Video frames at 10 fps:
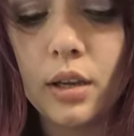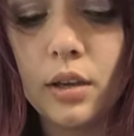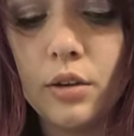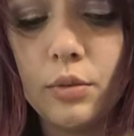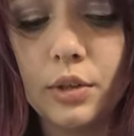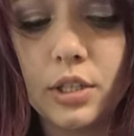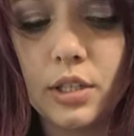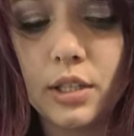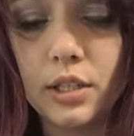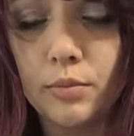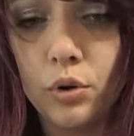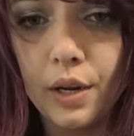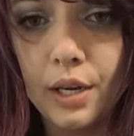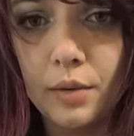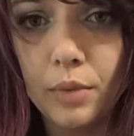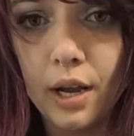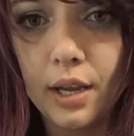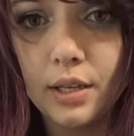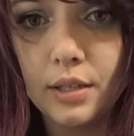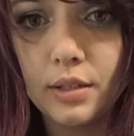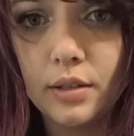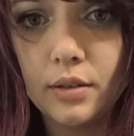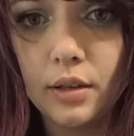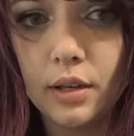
you were just disappointed by it.